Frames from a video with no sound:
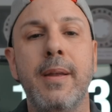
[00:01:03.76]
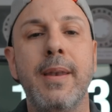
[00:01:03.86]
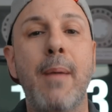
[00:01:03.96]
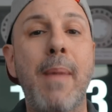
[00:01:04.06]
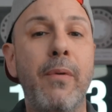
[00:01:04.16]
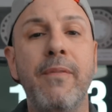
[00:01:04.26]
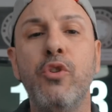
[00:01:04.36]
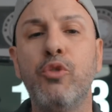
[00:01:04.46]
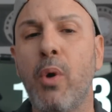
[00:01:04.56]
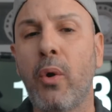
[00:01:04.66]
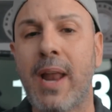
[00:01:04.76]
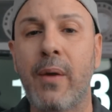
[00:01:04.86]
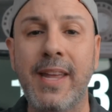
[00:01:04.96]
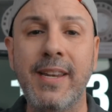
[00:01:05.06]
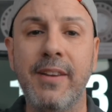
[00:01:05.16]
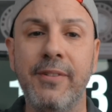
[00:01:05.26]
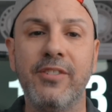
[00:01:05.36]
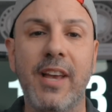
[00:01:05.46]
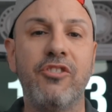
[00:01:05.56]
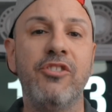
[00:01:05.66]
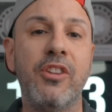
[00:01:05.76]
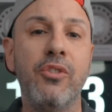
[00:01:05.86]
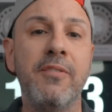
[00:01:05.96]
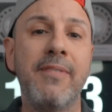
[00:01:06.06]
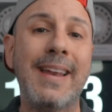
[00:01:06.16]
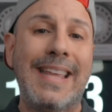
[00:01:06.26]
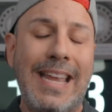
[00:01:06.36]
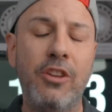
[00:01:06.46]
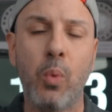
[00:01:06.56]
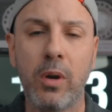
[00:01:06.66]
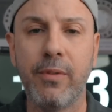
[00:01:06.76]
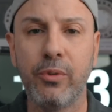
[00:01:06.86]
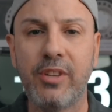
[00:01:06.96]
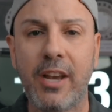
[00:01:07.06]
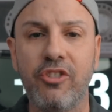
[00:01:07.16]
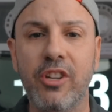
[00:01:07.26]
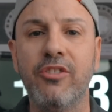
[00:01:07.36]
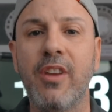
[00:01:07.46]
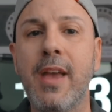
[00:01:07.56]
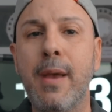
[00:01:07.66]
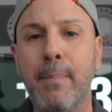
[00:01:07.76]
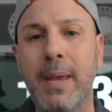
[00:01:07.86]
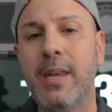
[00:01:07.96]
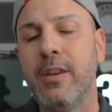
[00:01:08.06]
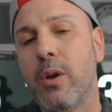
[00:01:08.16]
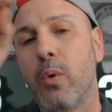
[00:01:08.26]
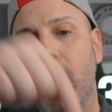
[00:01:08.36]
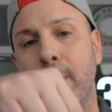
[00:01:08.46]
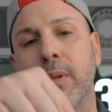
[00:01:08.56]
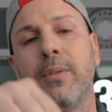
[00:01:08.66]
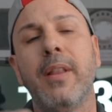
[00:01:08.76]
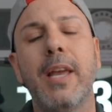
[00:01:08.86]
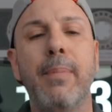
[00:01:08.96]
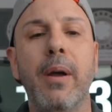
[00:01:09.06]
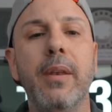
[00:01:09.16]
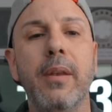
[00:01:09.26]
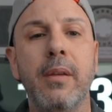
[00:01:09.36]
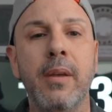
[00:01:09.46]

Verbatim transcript: Now my review is broken out into different sections and you can find each one of those sections pinned right below the like button.